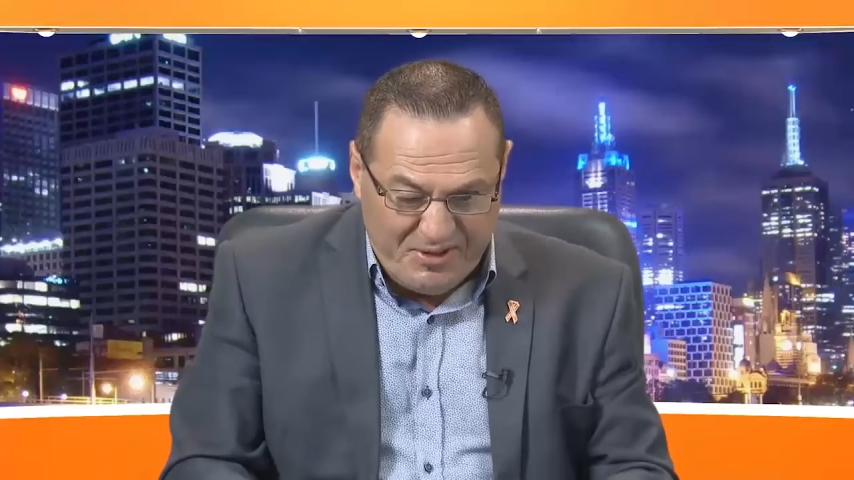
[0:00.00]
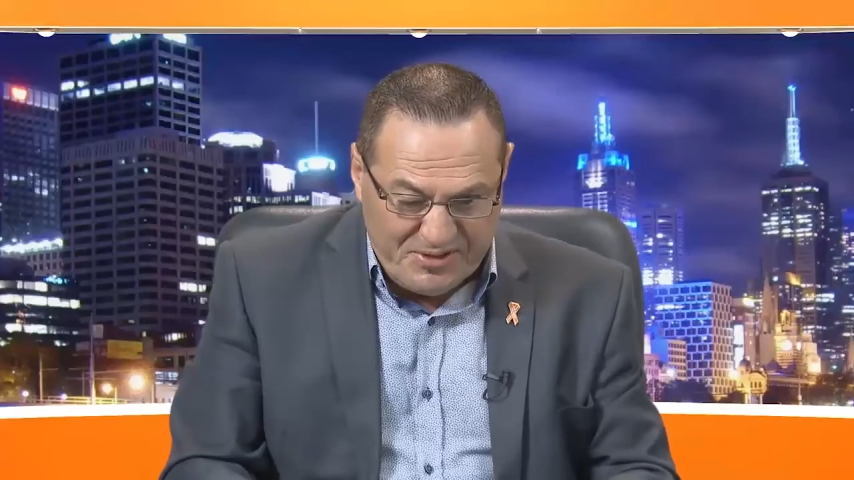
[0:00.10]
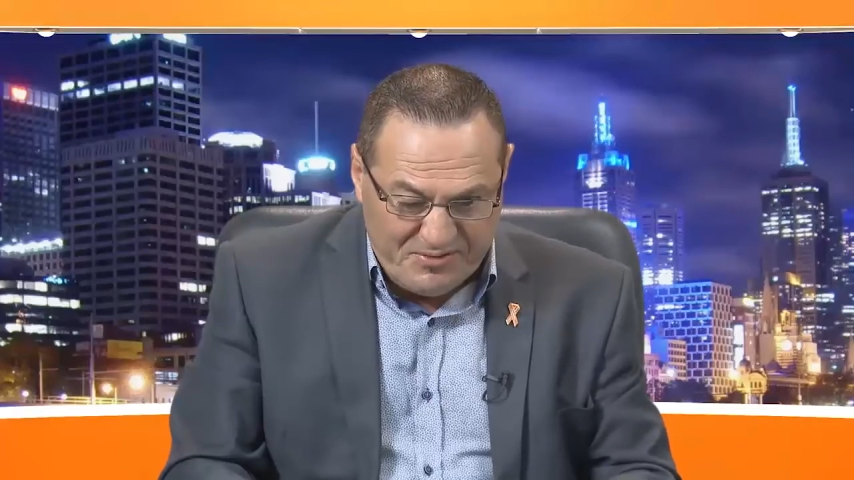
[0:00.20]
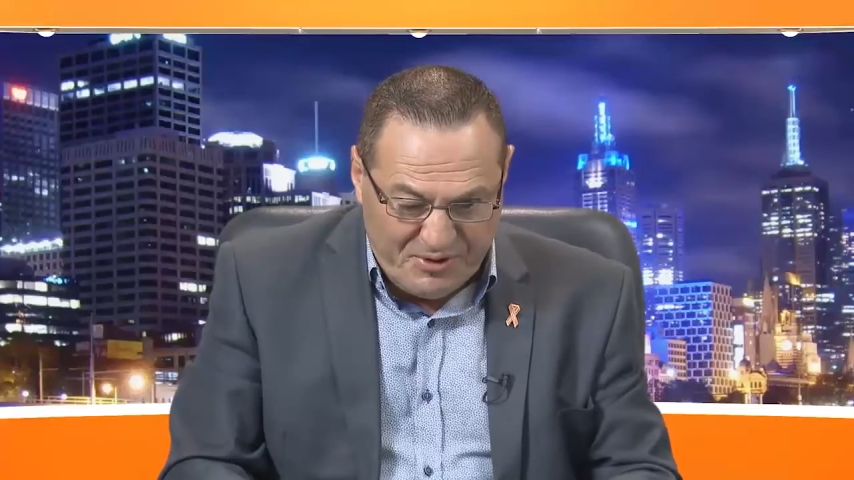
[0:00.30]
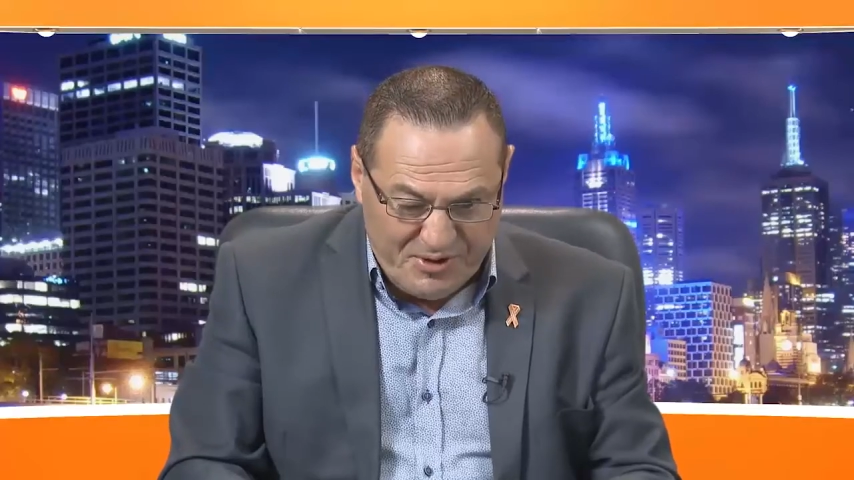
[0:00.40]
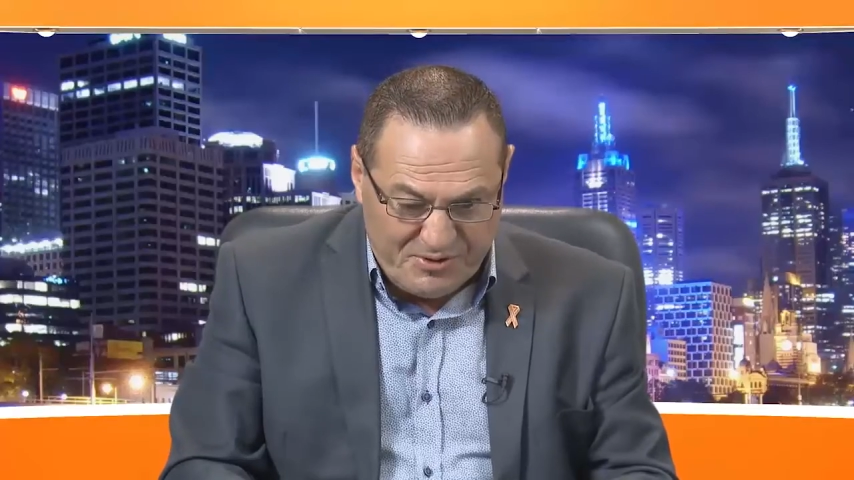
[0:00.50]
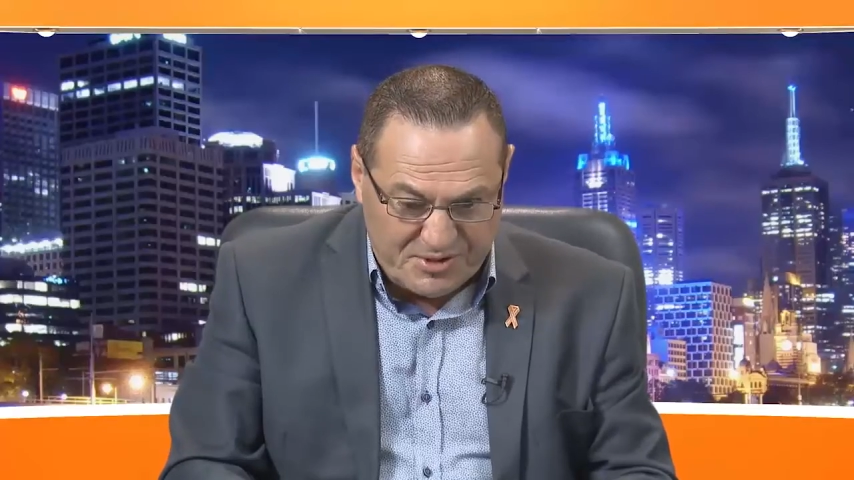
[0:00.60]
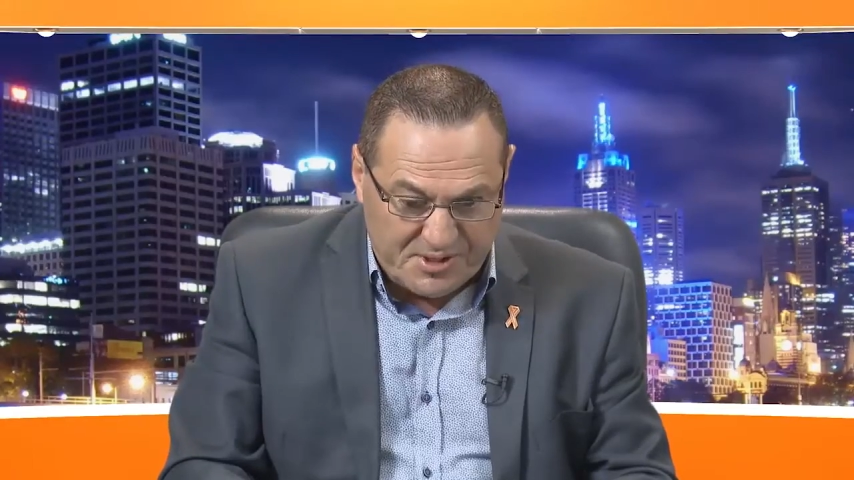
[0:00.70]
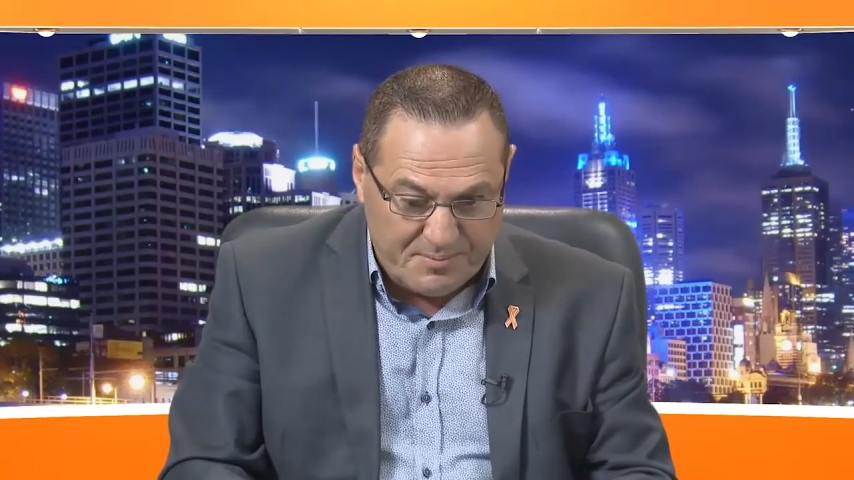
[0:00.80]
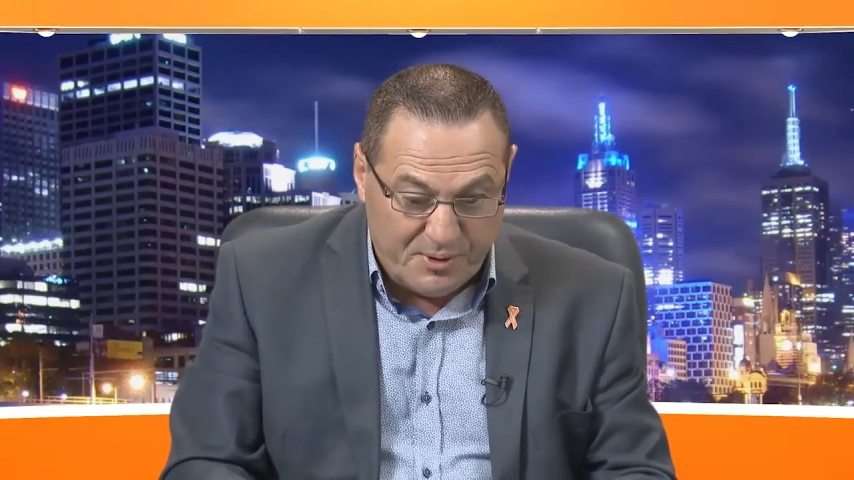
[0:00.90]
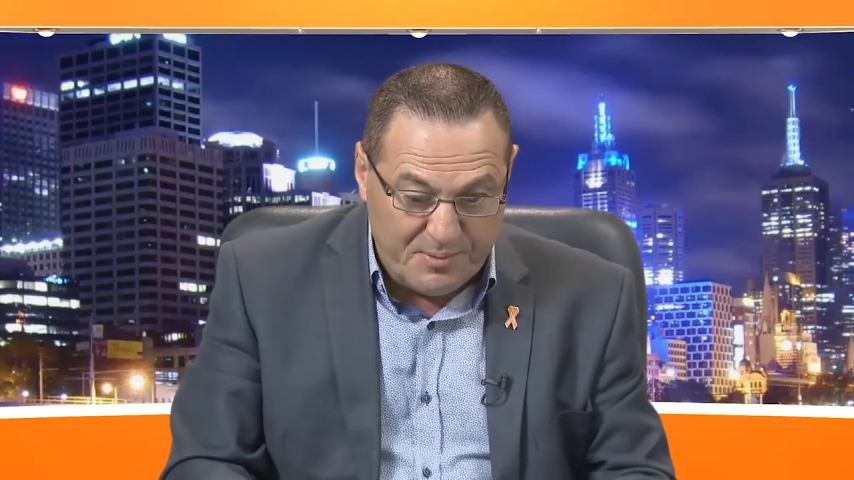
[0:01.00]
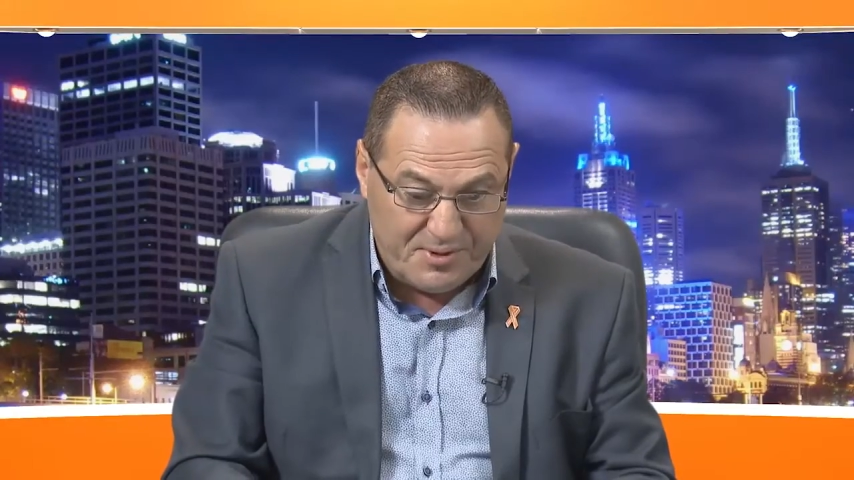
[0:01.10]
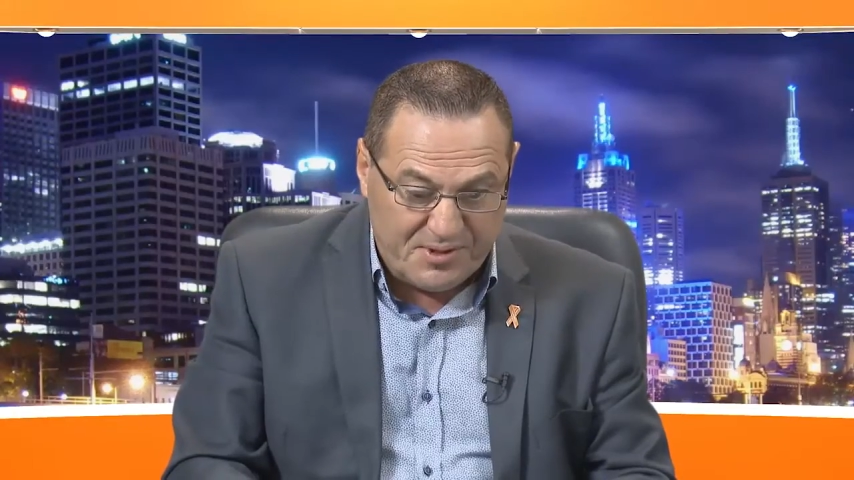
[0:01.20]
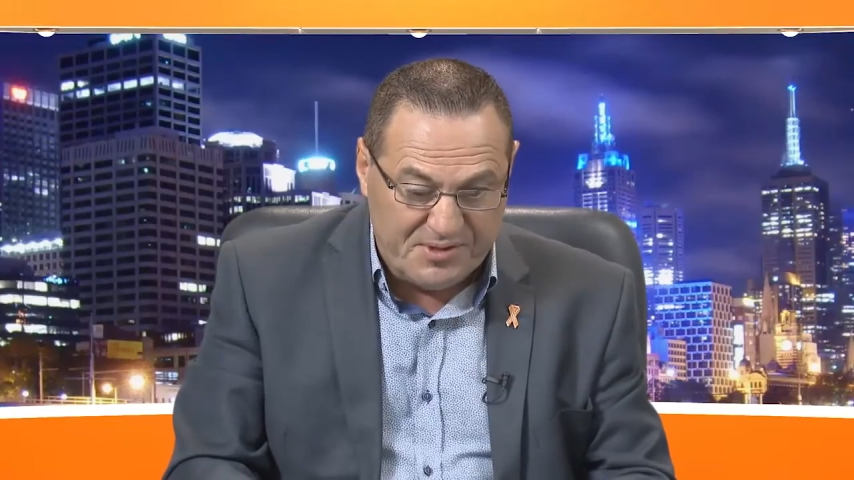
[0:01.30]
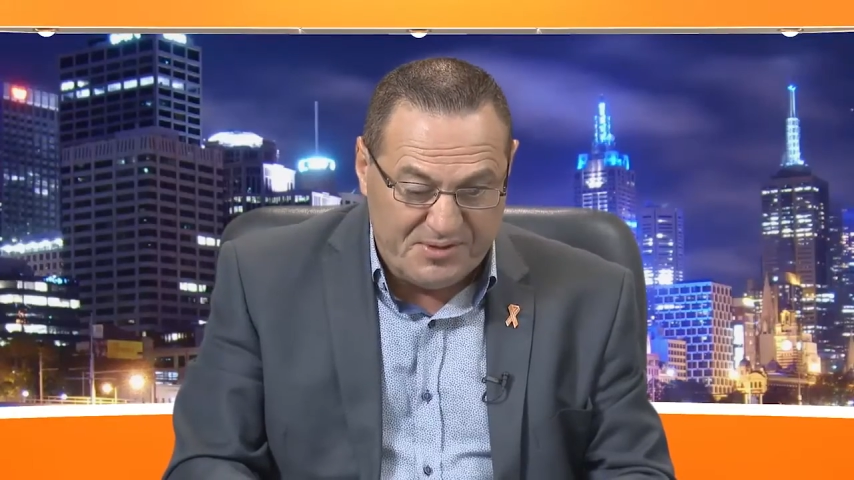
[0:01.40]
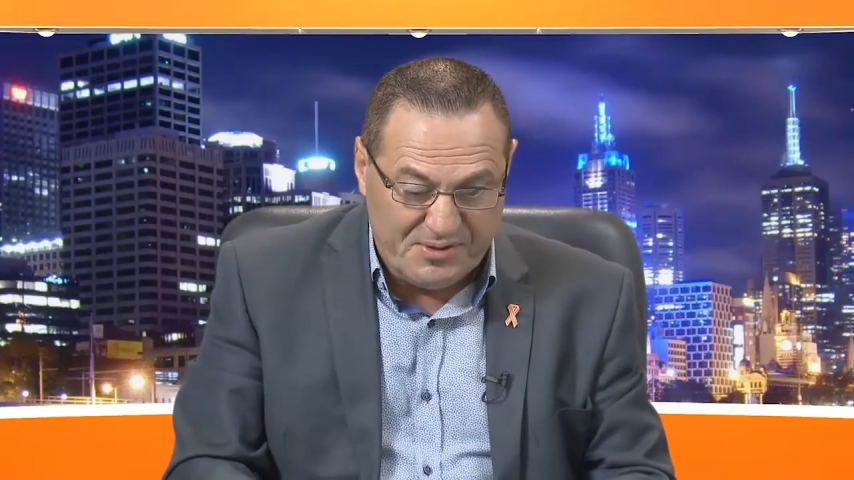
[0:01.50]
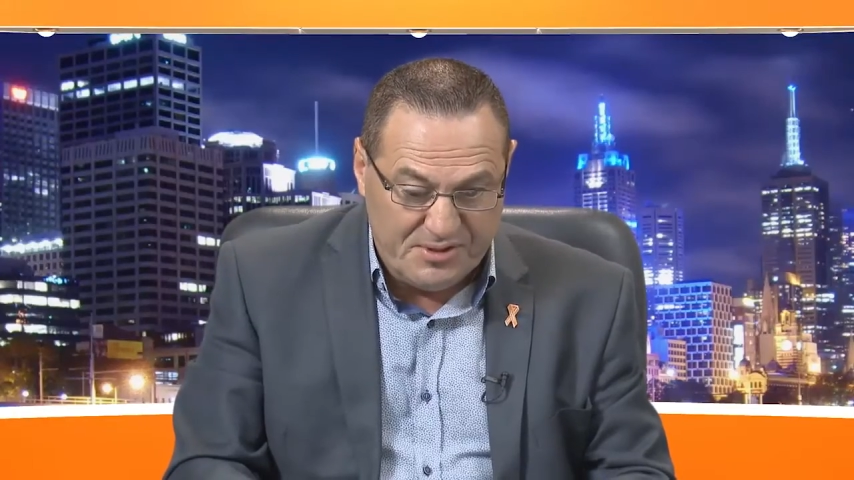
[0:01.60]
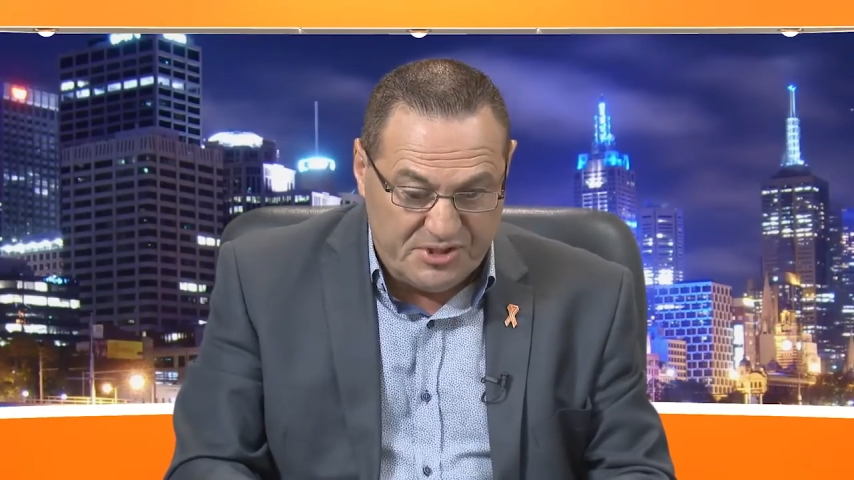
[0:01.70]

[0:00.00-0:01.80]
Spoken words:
that's a very interesting point because